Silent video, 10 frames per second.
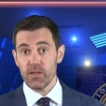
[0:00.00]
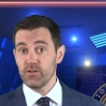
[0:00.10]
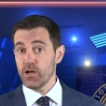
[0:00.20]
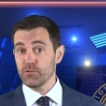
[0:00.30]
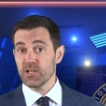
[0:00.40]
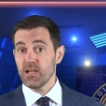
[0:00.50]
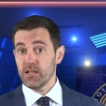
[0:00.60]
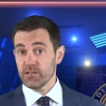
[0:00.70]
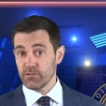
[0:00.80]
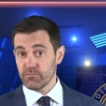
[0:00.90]
Note
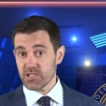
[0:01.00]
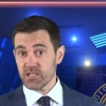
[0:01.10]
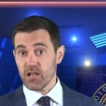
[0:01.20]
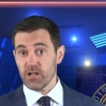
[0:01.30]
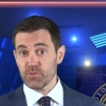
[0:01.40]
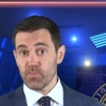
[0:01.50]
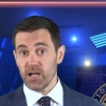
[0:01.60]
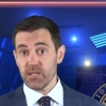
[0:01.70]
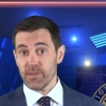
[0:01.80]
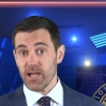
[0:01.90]
that research
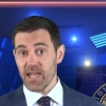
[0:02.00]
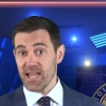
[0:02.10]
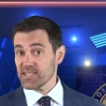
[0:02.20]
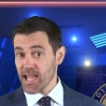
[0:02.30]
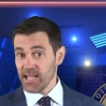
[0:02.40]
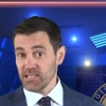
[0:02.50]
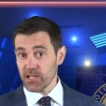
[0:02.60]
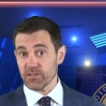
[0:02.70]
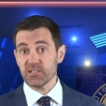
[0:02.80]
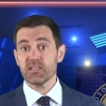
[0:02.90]
by the B I S and
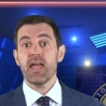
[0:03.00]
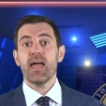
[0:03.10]
others